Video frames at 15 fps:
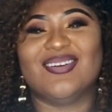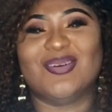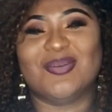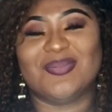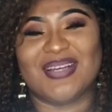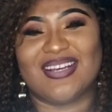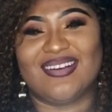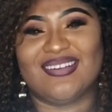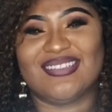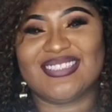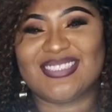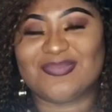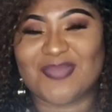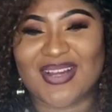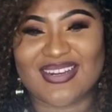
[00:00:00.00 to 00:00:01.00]
Oh my
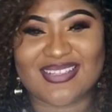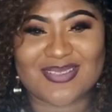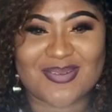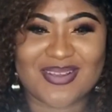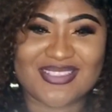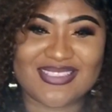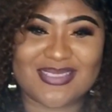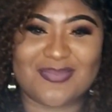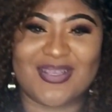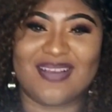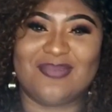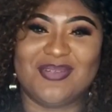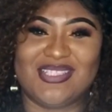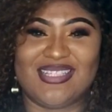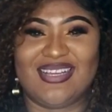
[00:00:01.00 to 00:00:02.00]
gosh, might as well just
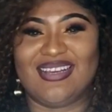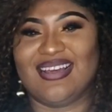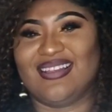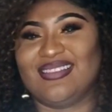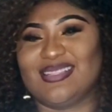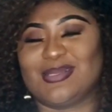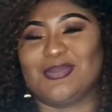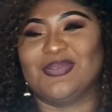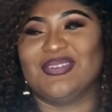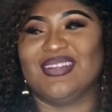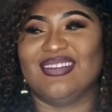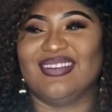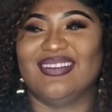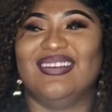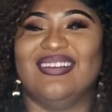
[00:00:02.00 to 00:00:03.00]
become a shaker at this
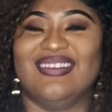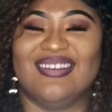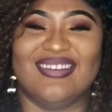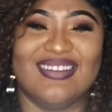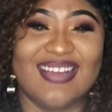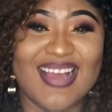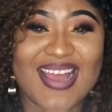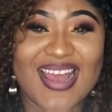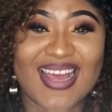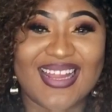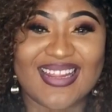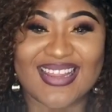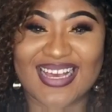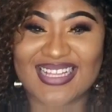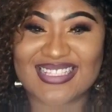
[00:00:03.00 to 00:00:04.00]
point.
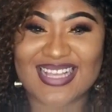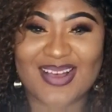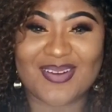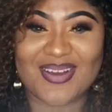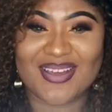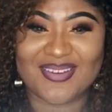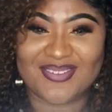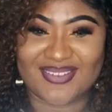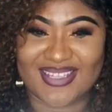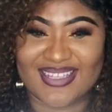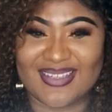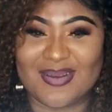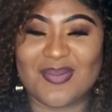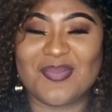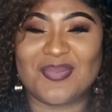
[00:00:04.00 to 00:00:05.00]
That's how I
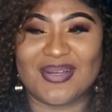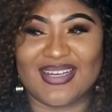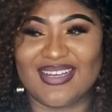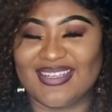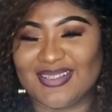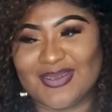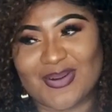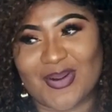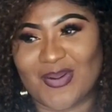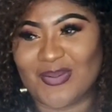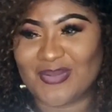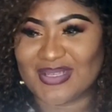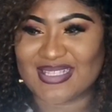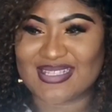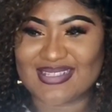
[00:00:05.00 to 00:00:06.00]
feel, but you know,
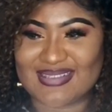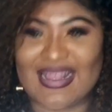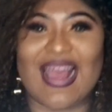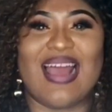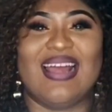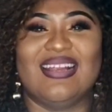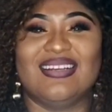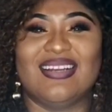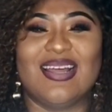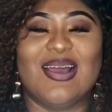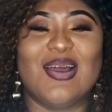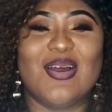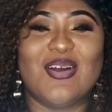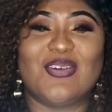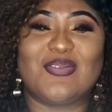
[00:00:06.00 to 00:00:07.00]
we stand.
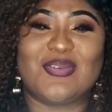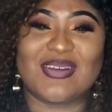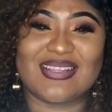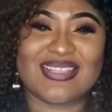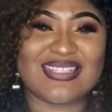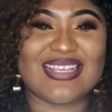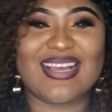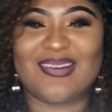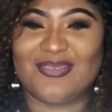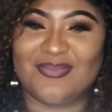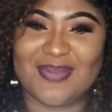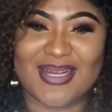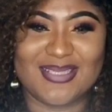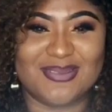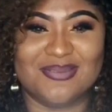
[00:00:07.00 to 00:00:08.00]
For the sake of
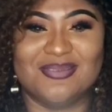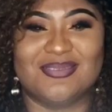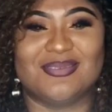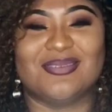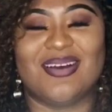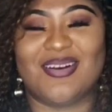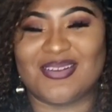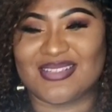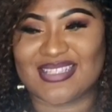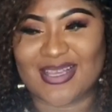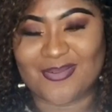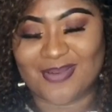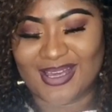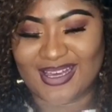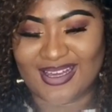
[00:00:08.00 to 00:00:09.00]
Bandundu, I'll
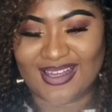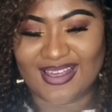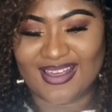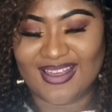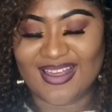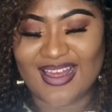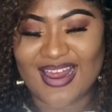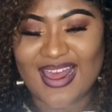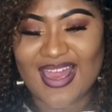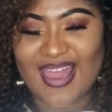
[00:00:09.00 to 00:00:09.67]
say Were.